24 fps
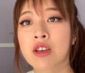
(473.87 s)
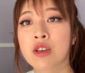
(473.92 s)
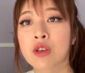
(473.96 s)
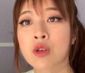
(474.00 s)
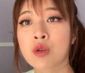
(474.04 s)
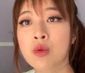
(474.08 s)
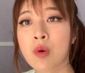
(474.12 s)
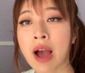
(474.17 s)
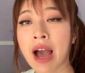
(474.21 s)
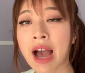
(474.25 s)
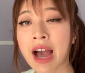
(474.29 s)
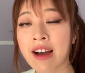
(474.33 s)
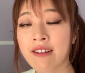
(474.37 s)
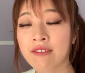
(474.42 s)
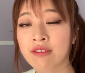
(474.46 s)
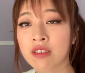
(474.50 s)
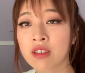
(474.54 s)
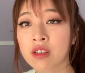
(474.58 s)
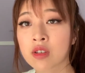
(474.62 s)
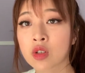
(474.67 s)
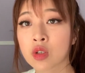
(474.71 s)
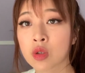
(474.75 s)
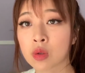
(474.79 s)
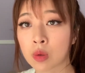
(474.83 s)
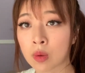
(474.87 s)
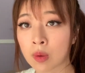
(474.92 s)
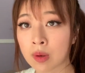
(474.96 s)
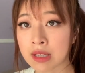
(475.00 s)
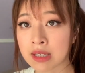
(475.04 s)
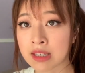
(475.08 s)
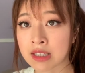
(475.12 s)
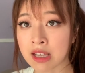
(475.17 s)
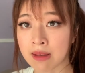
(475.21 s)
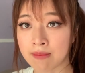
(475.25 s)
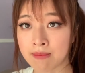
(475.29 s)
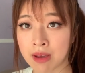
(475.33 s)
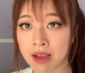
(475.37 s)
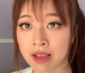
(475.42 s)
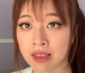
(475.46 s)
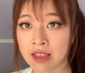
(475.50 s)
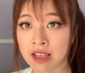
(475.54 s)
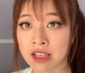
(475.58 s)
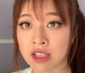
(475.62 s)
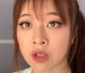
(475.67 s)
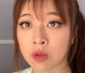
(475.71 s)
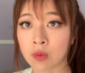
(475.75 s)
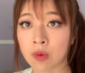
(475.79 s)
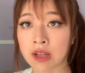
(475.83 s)
You have the choice to pick
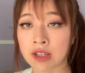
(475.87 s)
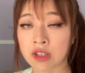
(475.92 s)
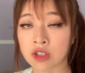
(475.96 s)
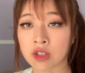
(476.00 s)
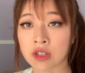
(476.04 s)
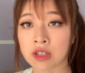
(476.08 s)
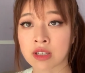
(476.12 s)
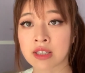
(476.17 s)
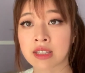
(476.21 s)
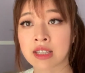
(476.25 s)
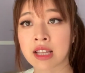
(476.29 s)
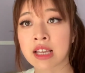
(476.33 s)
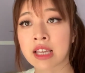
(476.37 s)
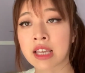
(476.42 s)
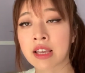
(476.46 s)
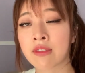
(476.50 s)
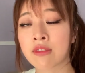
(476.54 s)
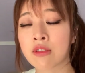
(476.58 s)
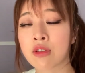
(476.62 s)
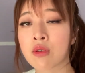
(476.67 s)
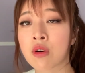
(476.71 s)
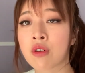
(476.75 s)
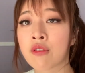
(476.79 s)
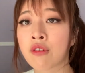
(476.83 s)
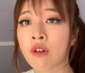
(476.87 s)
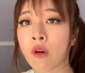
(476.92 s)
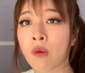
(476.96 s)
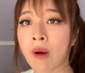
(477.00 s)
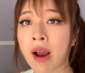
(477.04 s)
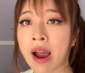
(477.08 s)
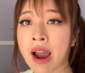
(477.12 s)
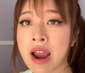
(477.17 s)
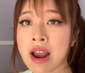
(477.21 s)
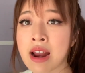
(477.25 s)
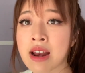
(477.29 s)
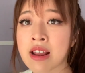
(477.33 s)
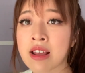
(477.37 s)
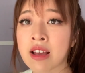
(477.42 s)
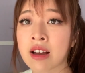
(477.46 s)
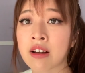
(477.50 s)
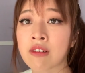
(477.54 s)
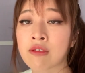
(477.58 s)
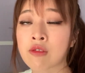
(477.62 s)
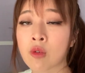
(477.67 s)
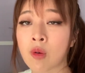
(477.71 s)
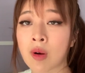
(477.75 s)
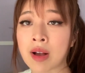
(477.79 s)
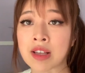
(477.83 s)
these questions. They give you a variety
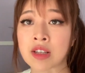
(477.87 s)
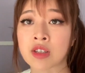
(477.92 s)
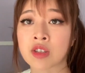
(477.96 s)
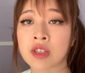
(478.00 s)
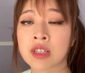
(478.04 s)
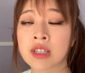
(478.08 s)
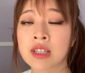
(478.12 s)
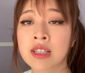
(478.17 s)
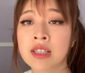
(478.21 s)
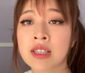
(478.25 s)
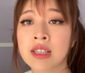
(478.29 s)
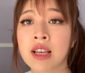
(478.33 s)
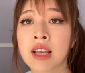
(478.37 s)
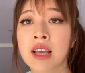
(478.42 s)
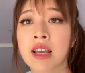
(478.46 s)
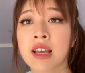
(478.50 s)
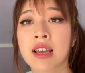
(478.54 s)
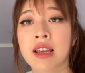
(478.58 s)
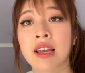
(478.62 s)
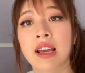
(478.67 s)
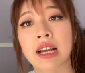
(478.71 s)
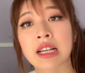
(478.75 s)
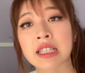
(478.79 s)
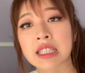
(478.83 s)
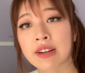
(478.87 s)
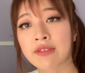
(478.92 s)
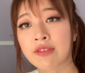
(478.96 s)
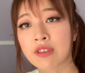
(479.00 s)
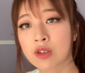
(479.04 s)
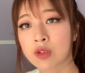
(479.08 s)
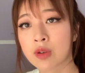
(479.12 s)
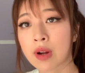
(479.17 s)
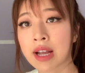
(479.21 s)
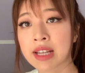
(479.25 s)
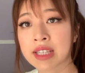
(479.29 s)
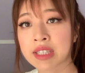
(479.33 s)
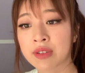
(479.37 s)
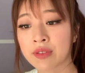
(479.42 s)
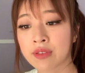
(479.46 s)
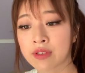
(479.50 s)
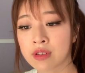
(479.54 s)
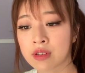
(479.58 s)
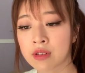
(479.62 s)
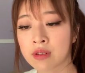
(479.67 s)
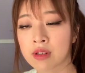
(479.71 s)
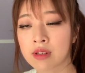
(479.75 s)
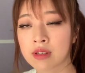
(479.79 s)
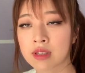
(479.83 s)
of questions. Except for transfer
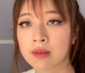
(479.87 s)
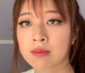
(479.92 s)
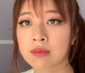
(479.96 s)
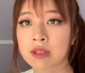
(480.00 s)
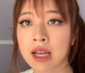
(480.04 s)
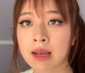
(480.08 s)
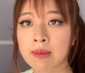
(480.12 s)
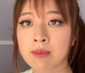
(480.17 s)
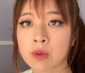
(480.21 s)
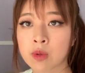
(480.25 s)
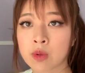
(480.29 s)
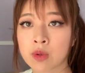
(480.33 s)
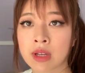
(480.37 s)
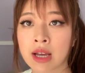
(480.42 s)
students, sometimes you